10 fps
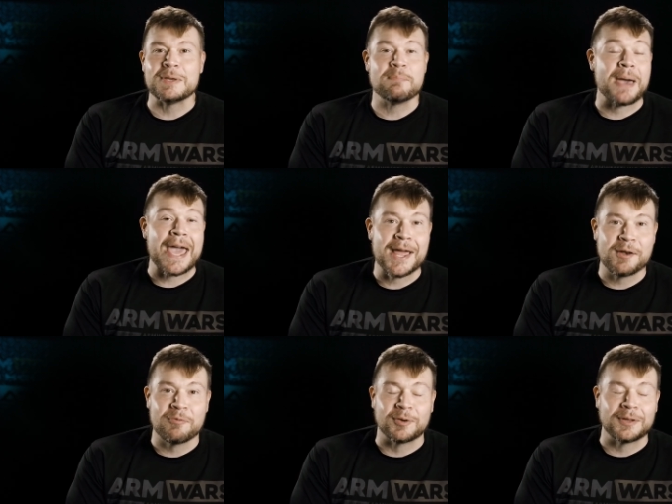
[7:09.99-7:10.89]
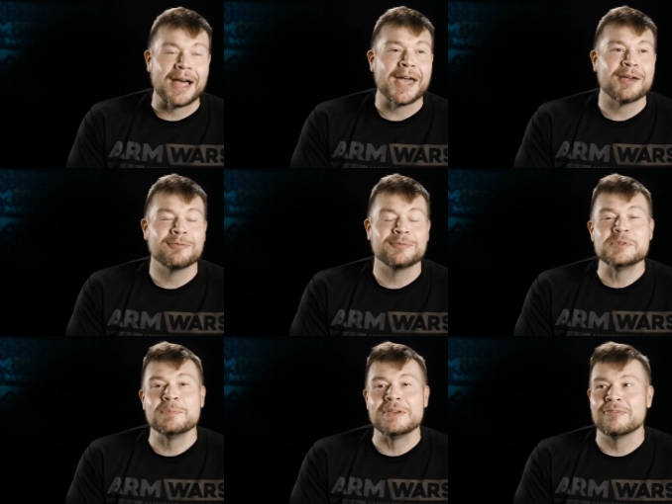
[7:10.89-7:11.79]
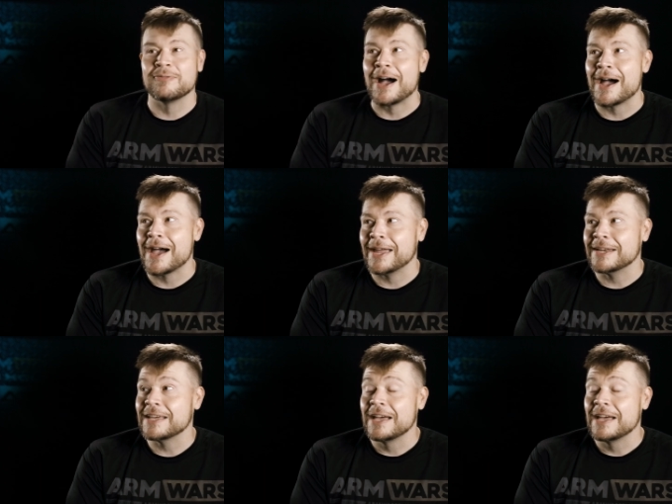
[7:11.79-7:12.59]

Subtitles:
banned for life, to be fined.